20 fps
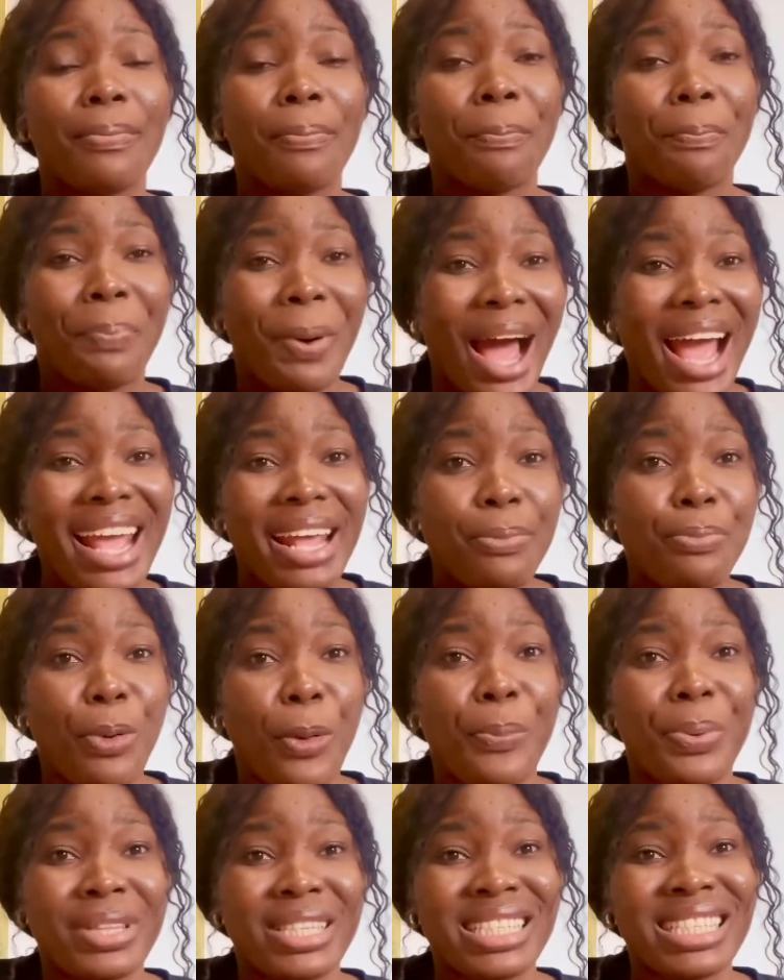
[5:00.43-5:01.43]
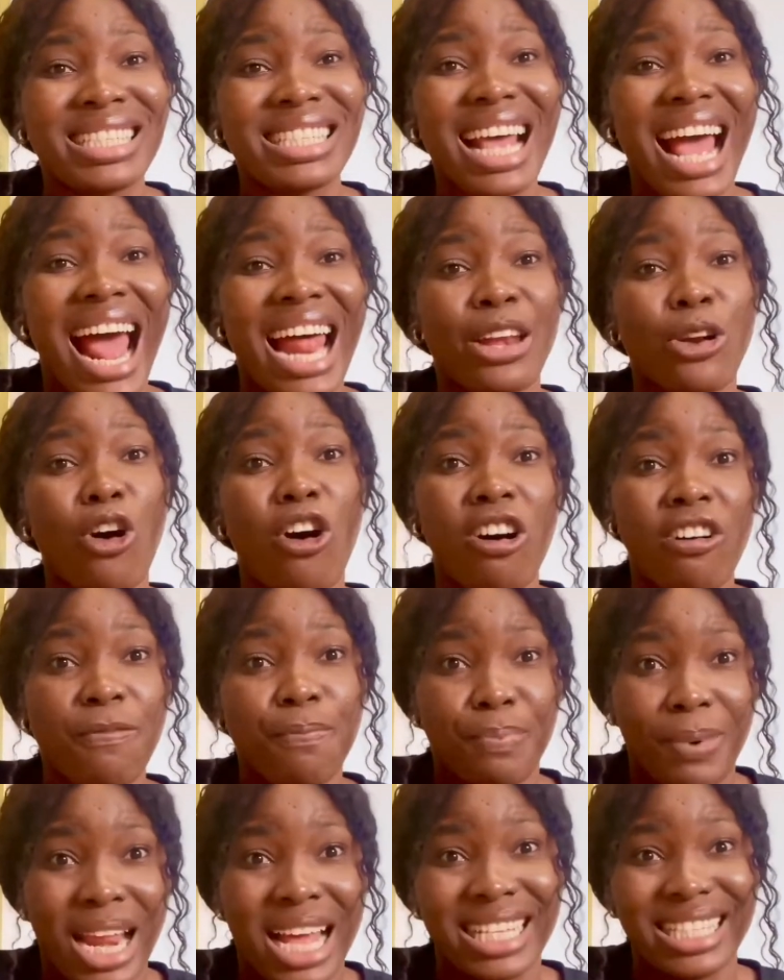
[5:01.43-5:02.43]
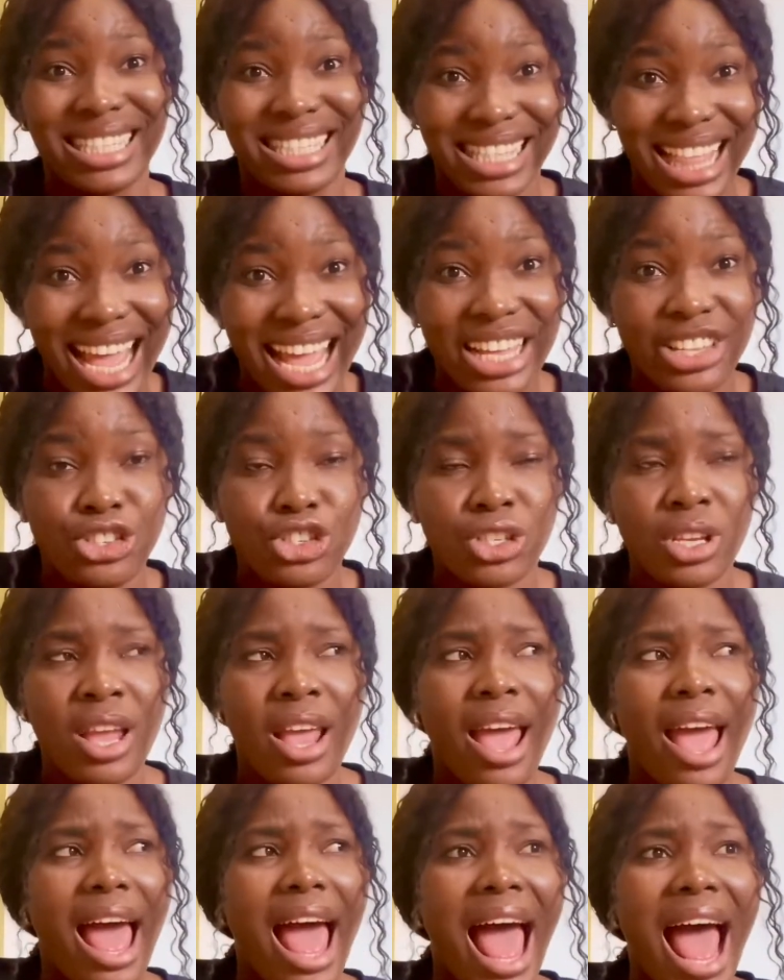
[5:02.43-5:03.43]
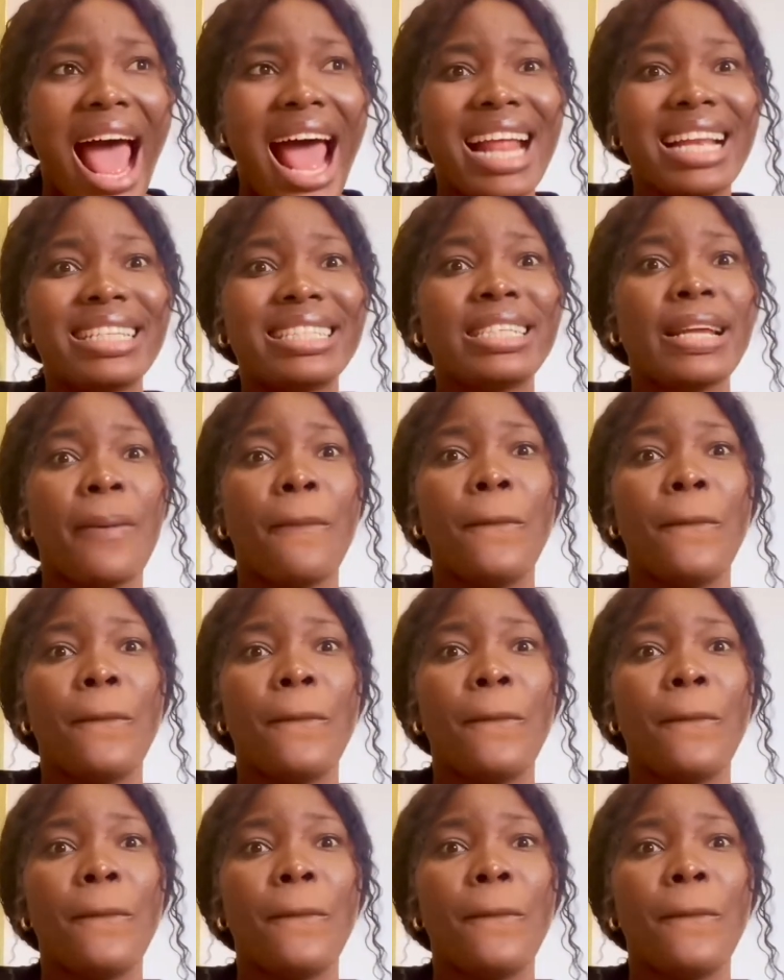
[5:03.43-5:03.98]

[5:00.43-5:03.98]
buying properties at off plan stage and